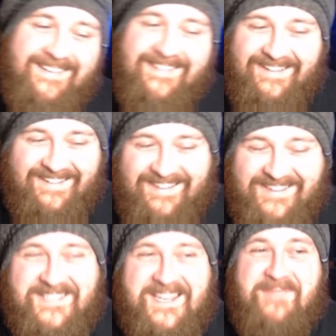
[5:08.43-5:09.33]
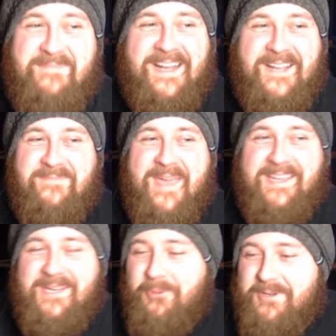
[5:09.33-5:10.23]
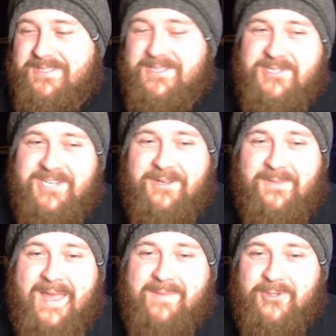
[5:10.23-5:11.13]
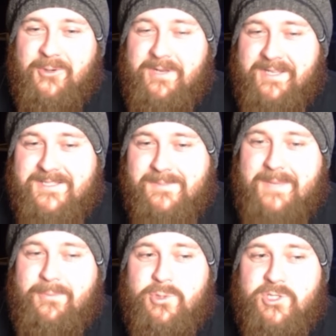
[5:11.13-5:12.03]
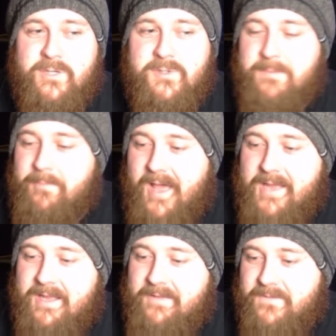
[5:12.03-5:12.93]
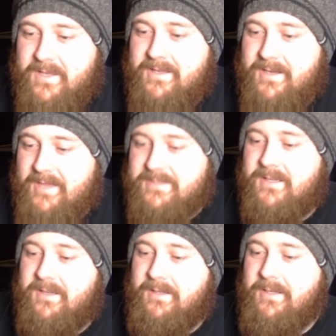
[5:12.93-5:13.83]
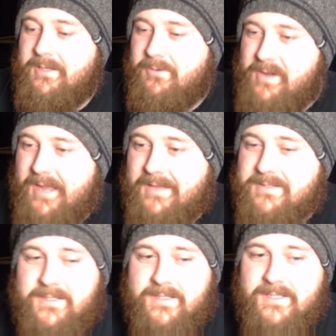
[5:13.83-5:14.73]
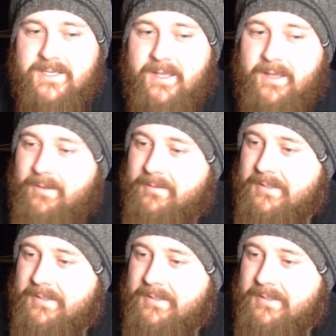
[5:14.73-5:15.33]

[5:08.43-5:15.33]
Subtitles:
I was in the middle of making a Woodson joke about him crawling into people's shoes and biting their feet, and I had to react to the TKO.